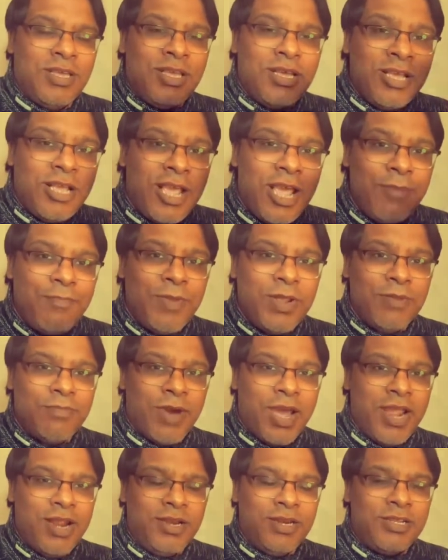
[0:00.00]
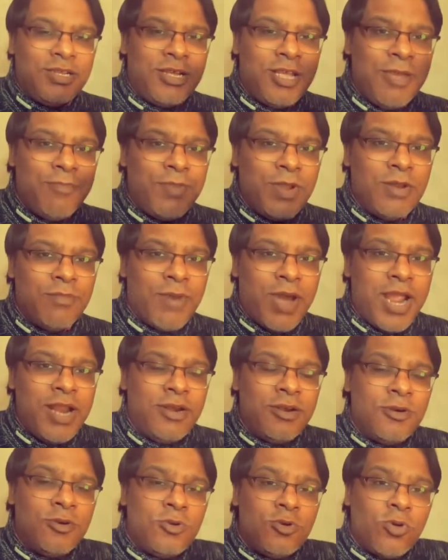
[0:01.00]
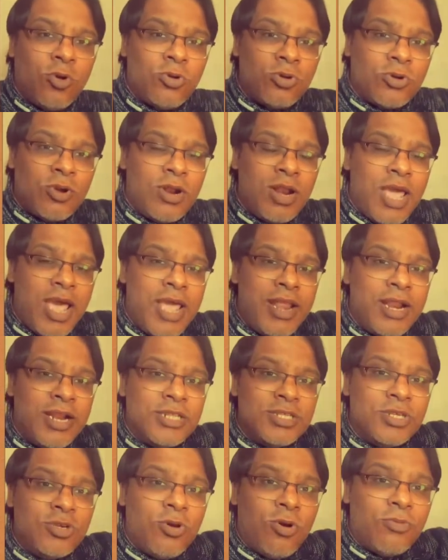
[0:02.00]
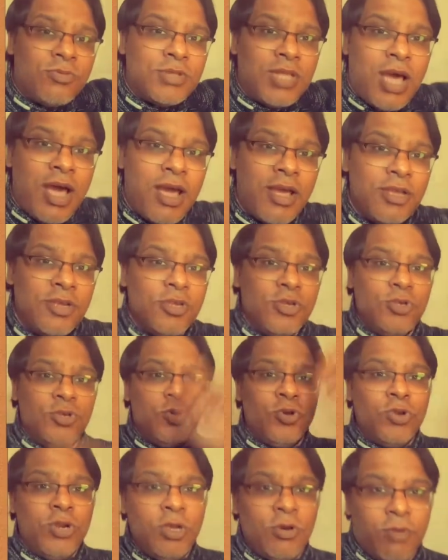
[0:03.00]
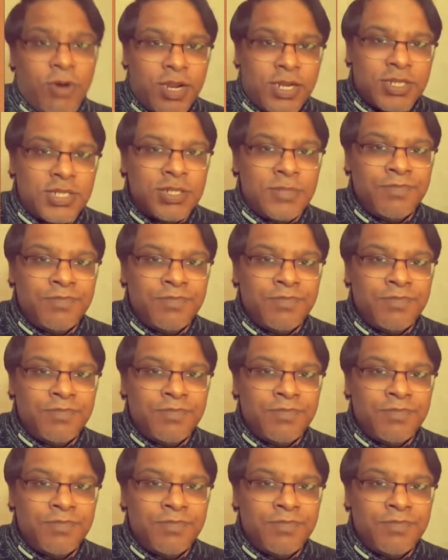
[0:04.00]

Keep in mind, total energy of the universe,